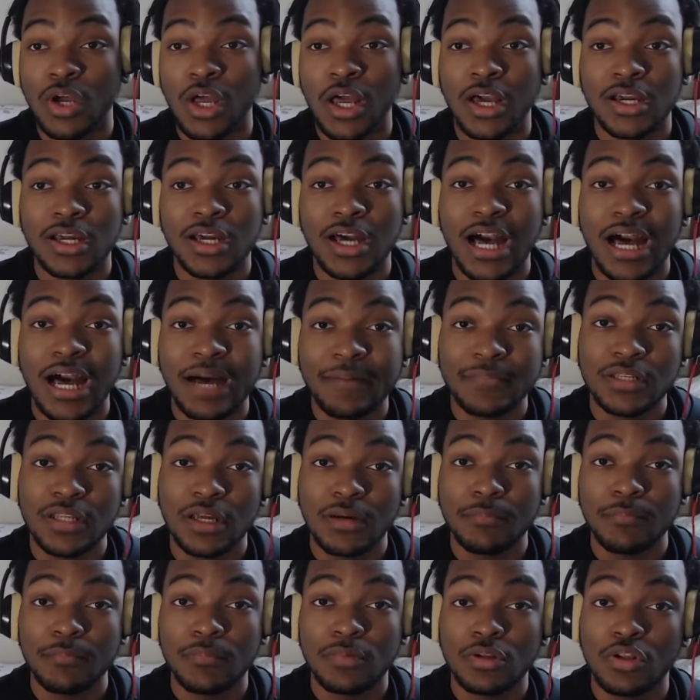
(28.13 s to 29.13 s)
Comment
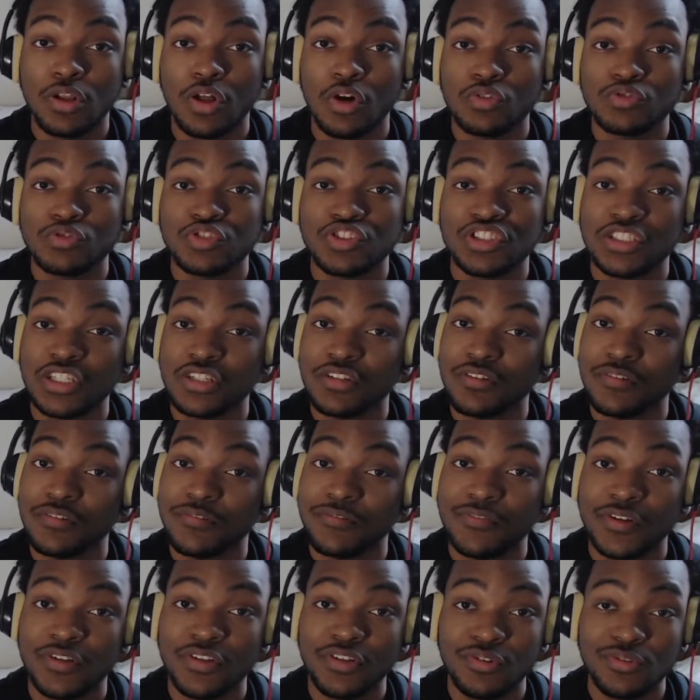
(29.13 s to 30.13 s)
down below, share the
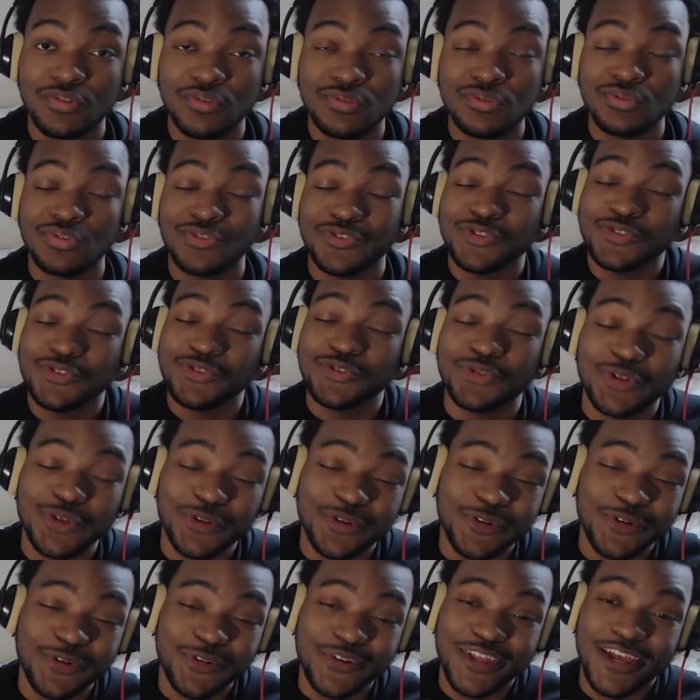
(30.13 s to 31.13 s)
video, you know the
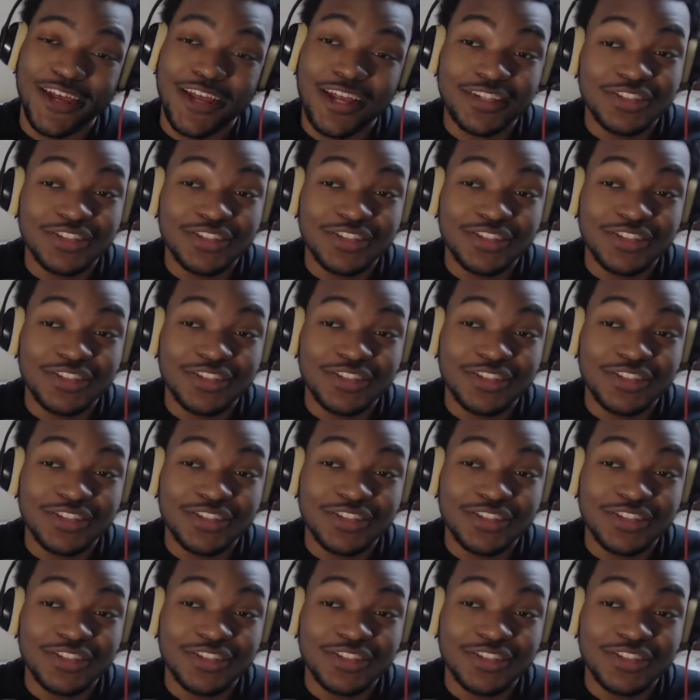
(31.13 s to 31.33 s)
drill, okay?